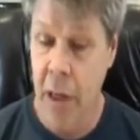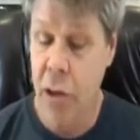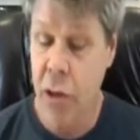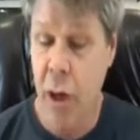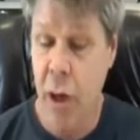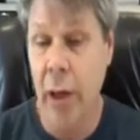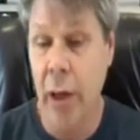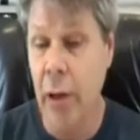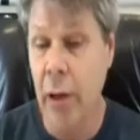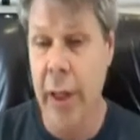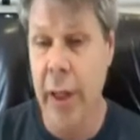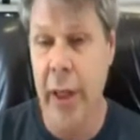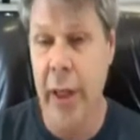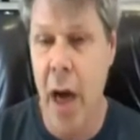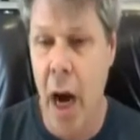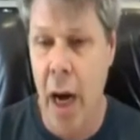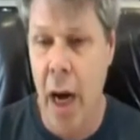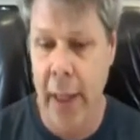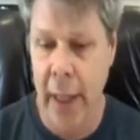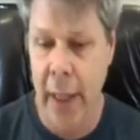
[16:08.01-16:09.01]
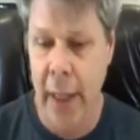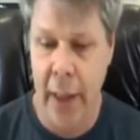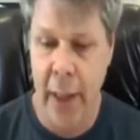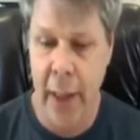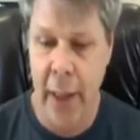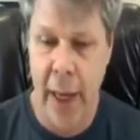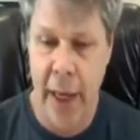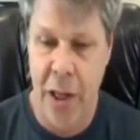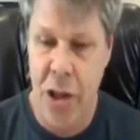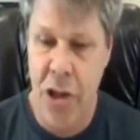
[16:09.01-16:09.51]
So I literally got
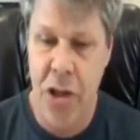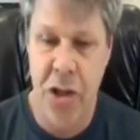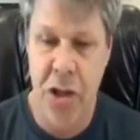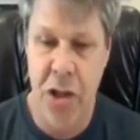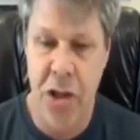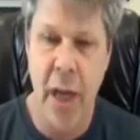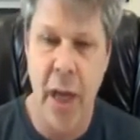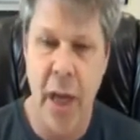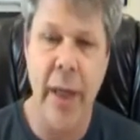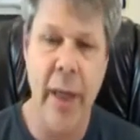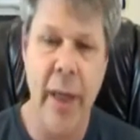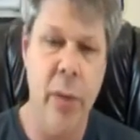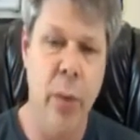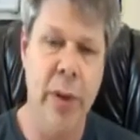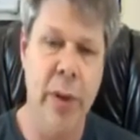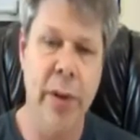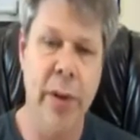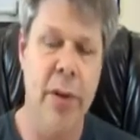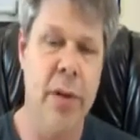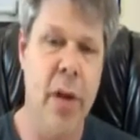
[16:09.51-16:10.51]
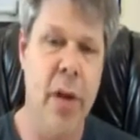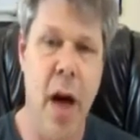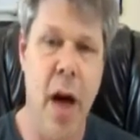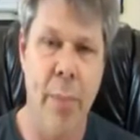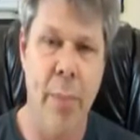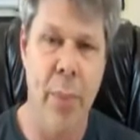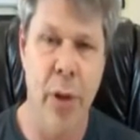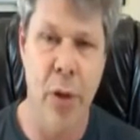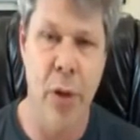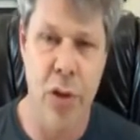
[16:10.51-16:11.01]
in and I just studied what the
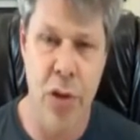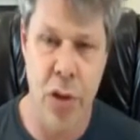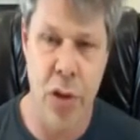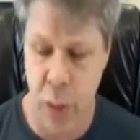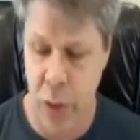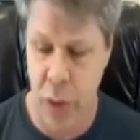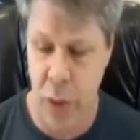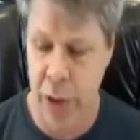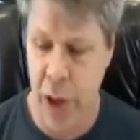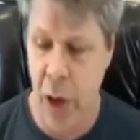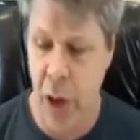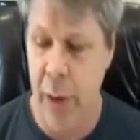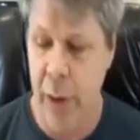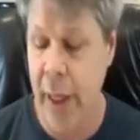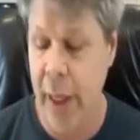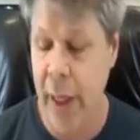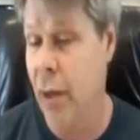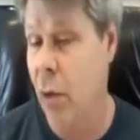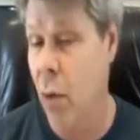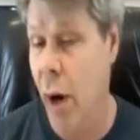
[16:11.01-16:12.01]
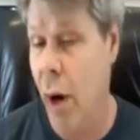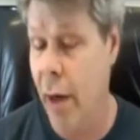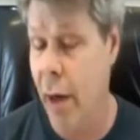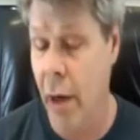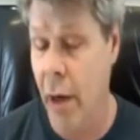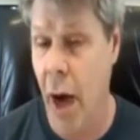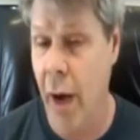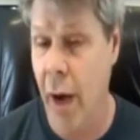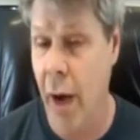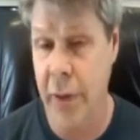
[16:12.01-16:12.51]
top producers were doing. And
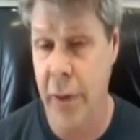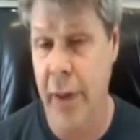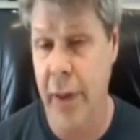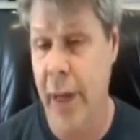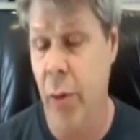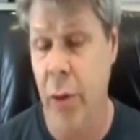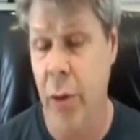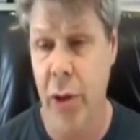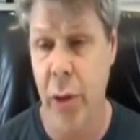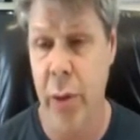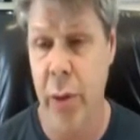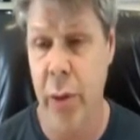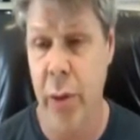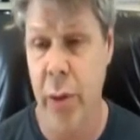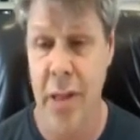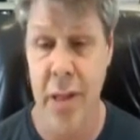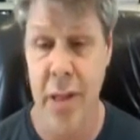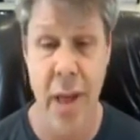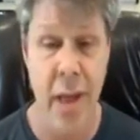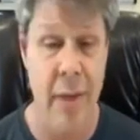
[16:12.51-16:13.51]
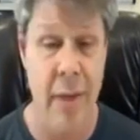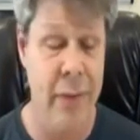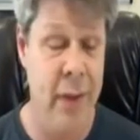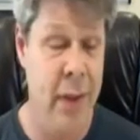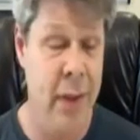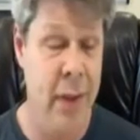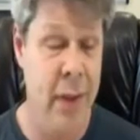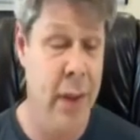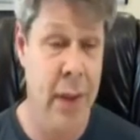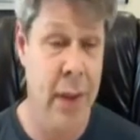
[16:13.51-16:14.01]
quite often they were doing
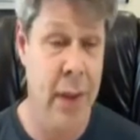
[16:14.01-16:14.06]
stuff